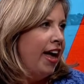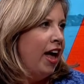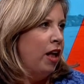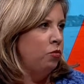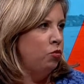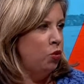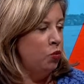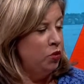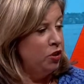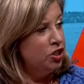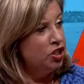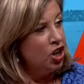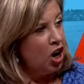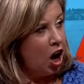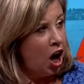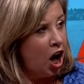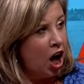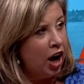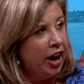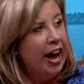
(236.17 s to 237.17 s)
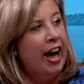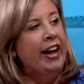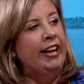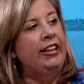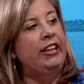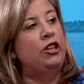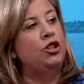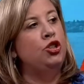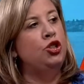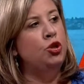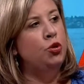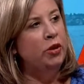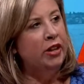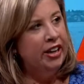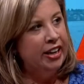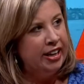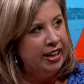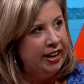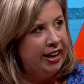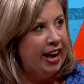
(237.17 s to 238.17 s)
And when we talk, I need you
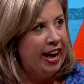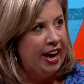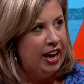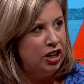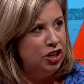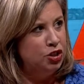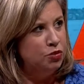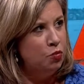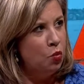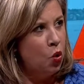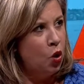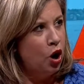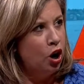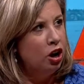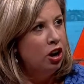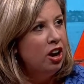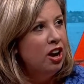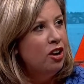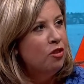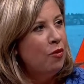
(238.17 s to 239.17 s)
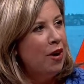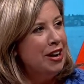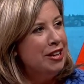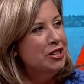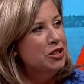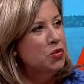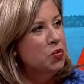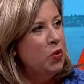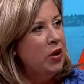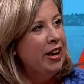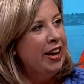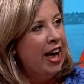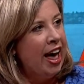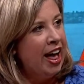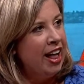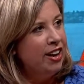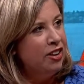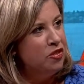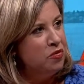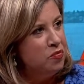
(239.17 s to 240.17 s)
to engage more, right? So we kind of